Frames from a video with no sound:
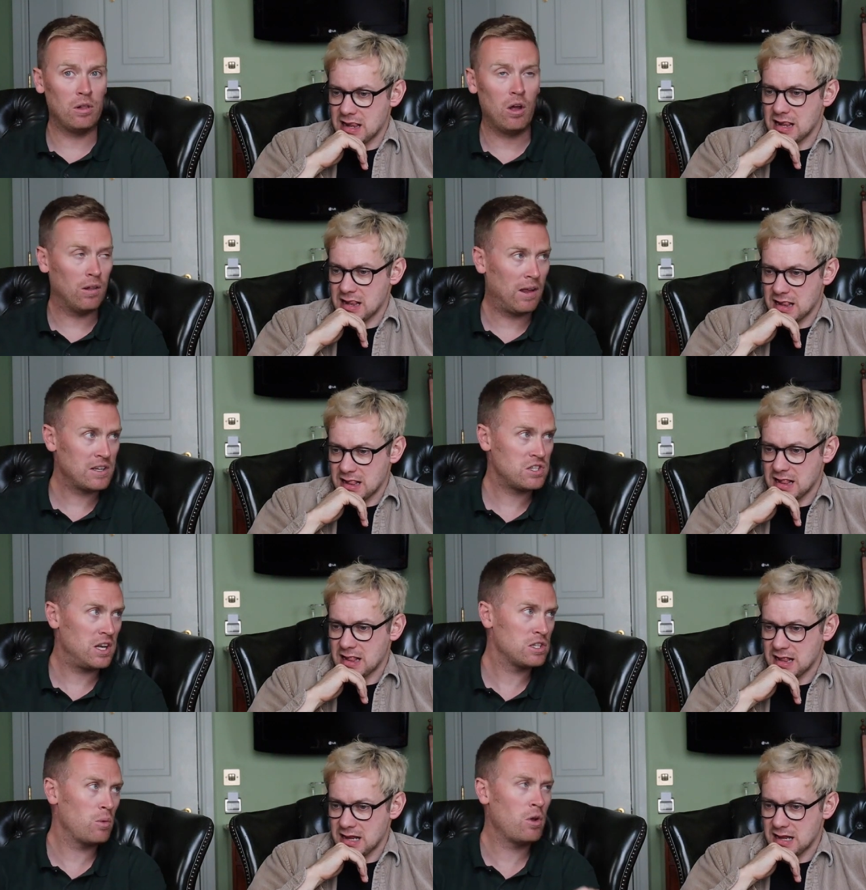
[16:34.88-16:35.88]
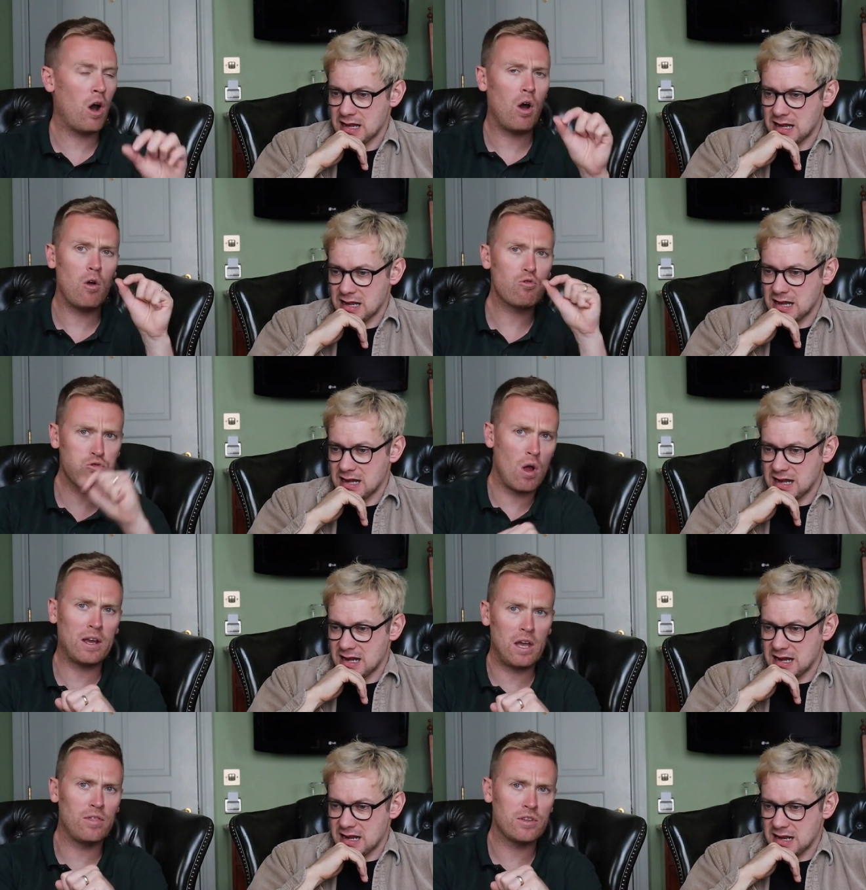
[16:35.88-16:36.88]
Speaker 1: a lot last year, so we're not
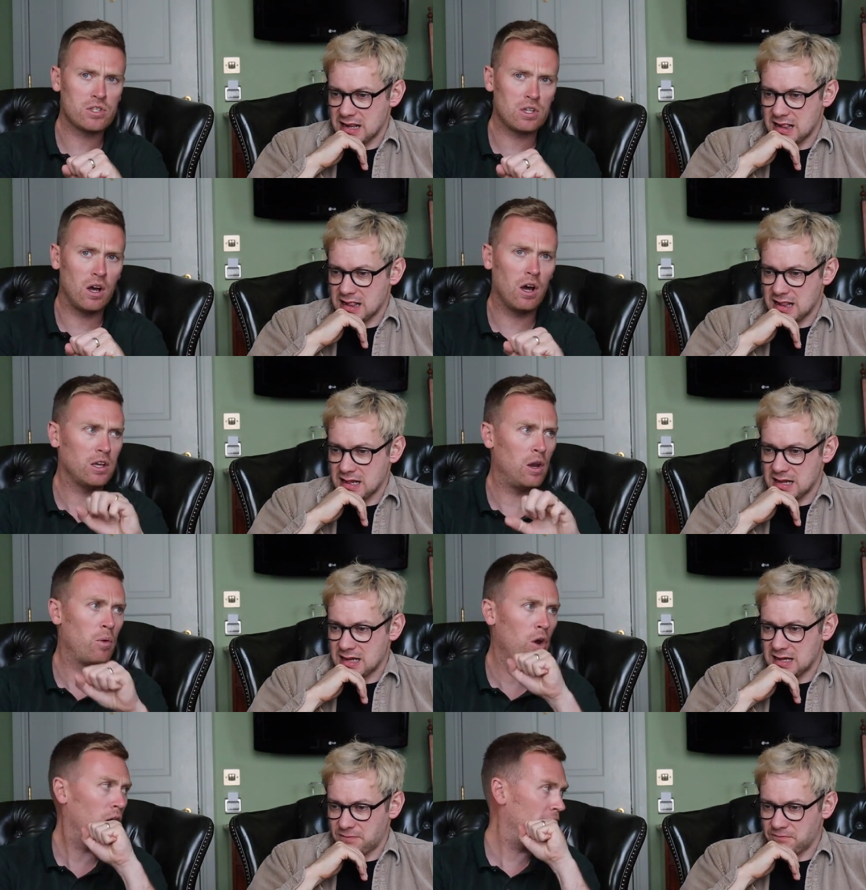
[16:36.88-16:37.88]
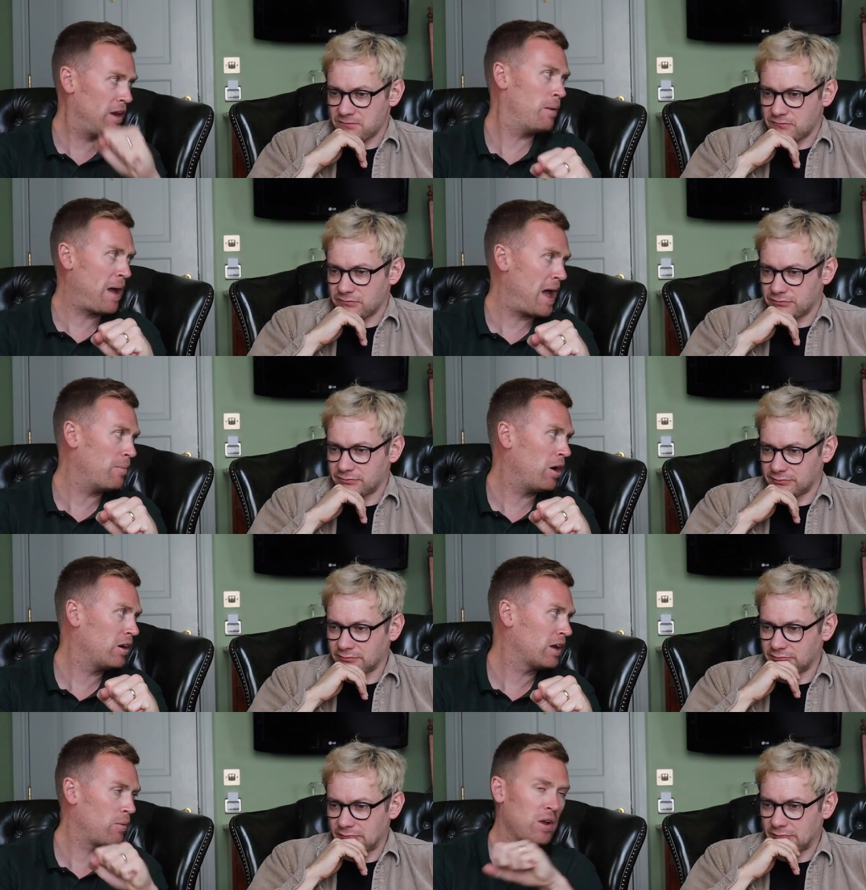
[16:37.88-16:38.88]
right at the start. You know, we're not in a bear
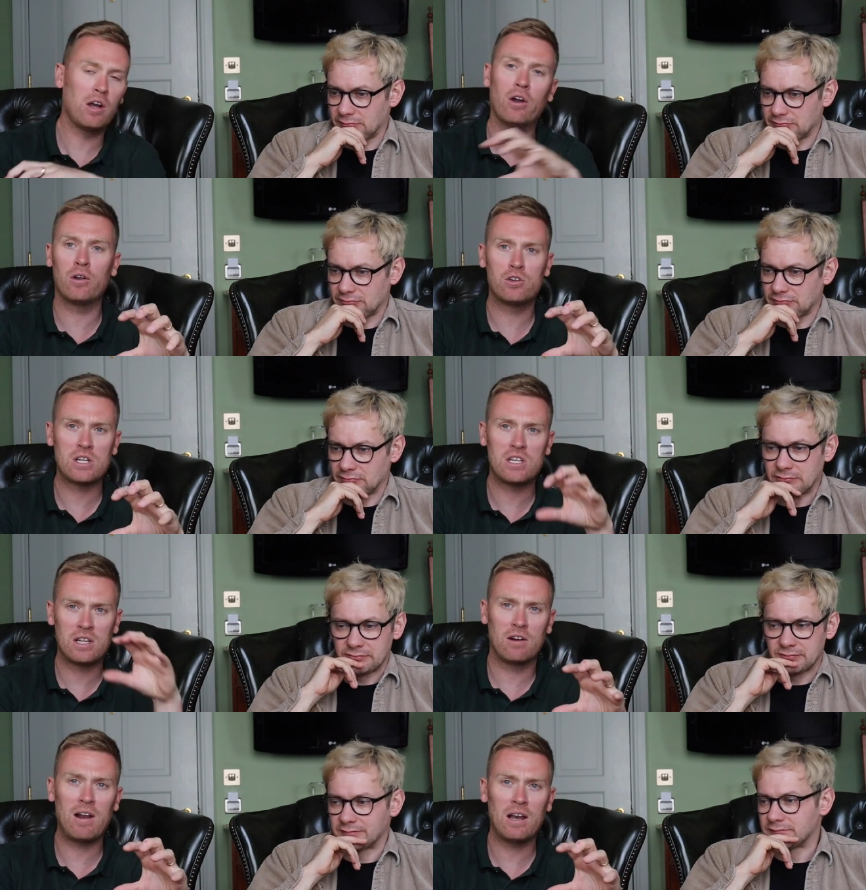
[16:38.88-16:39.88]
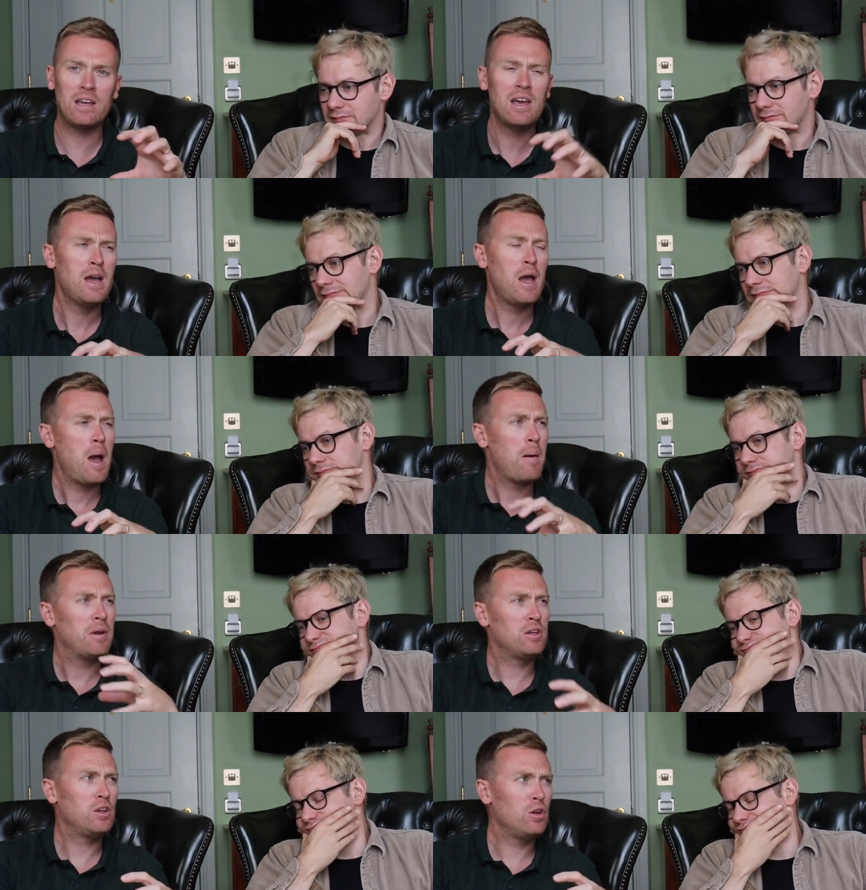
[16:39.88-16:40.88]
market where you've got to address it directly.
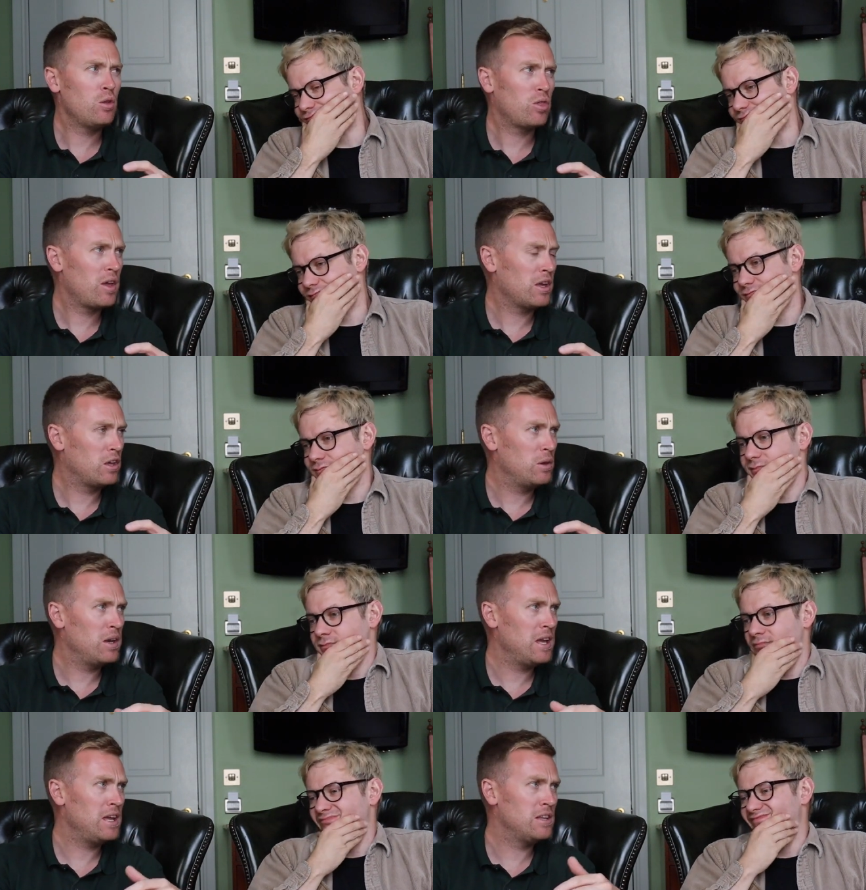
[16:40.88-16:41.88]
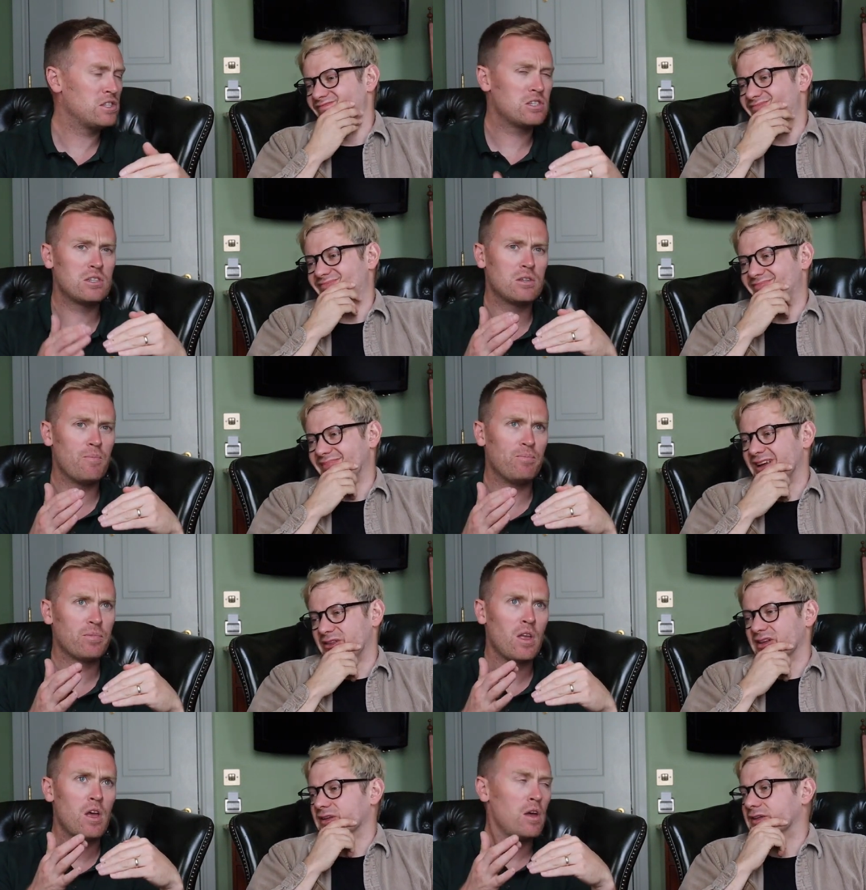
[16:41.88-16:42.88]
Speaker 2: But I do think you need. I
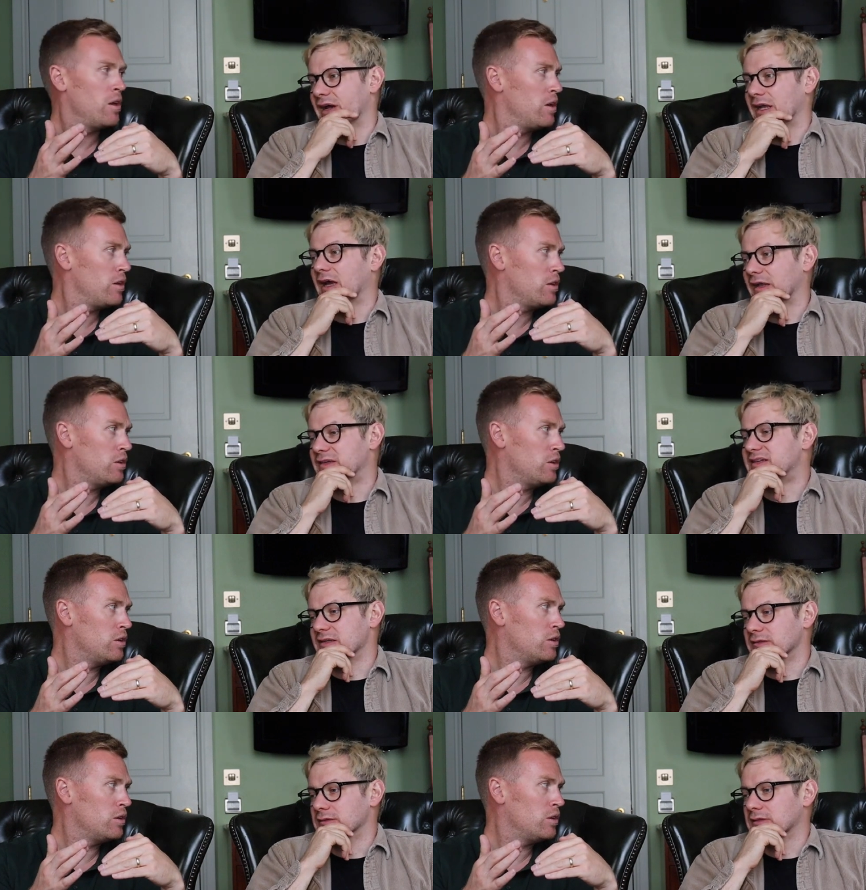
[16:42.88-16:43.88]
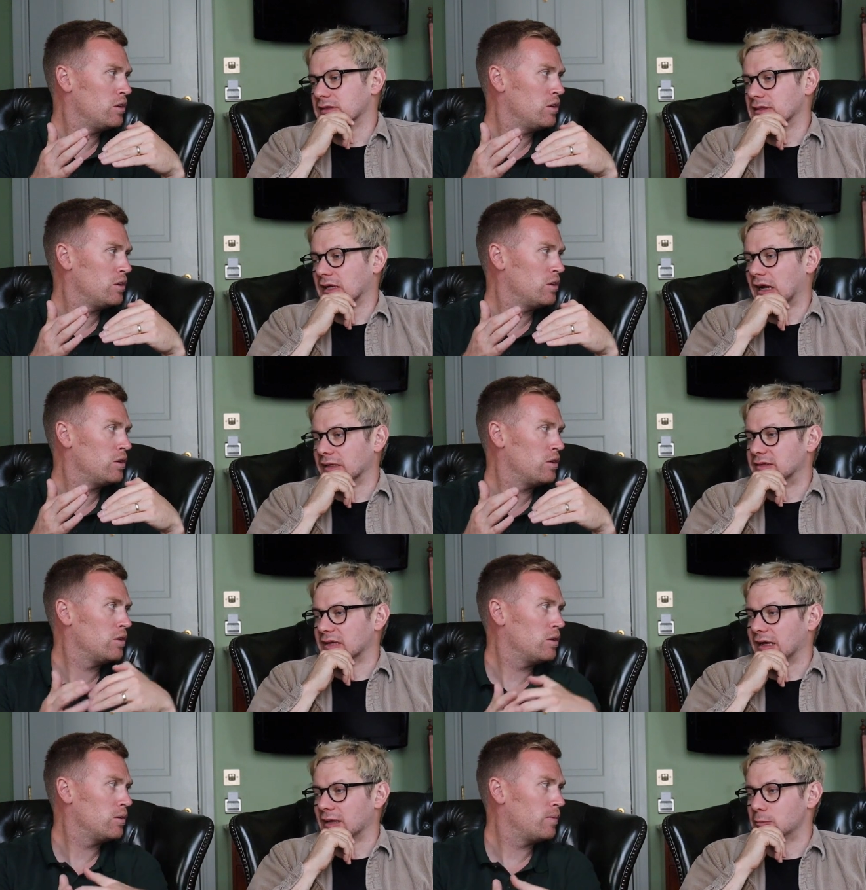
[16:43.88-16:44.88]
think that I'd, I'd still, I'd
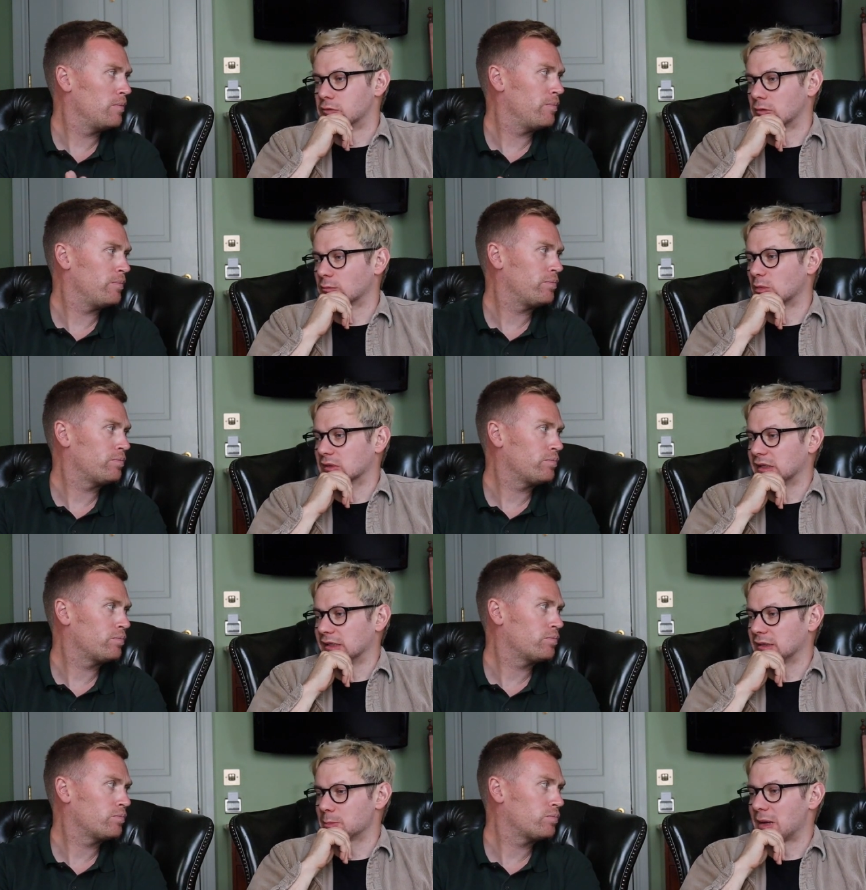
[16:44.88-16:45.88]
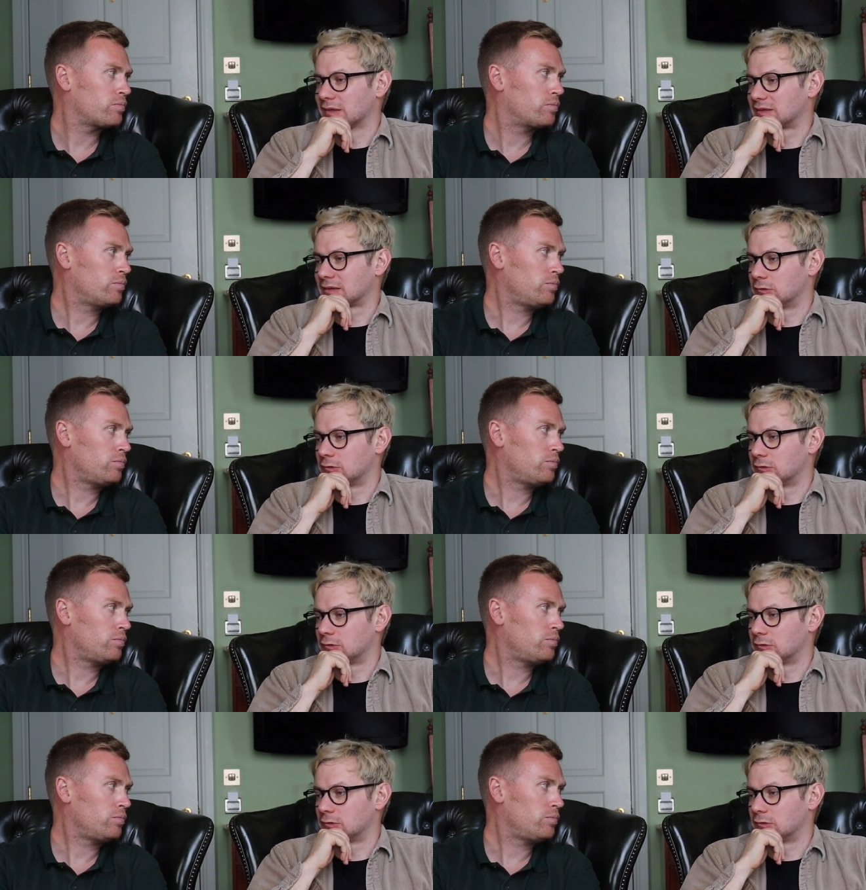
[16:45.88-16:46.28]
say I'm probably in mass